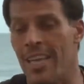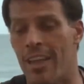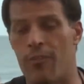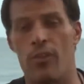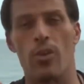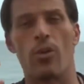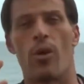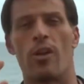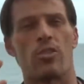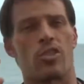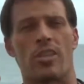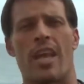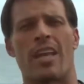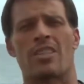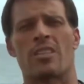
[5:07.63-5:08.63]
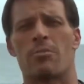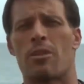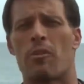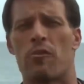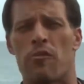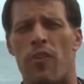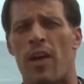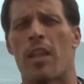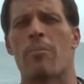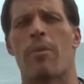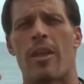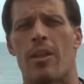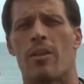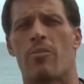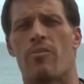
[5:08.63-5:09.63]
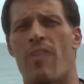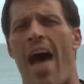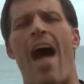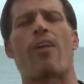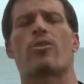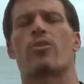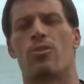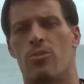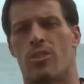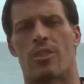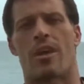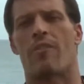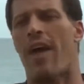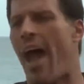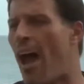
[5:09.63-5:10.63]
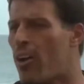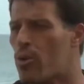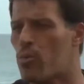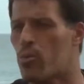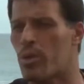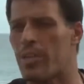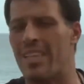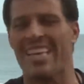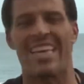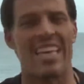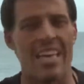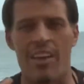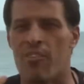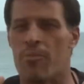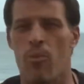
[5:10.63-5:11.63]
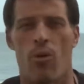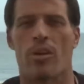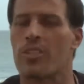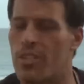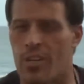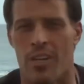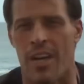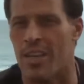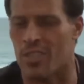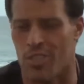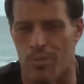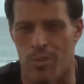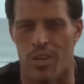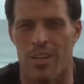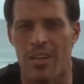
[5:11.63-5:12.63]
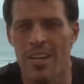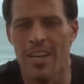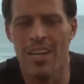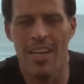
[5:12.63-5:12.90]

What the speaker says: if you understand some of the fundamental values of how to really give more to your customer,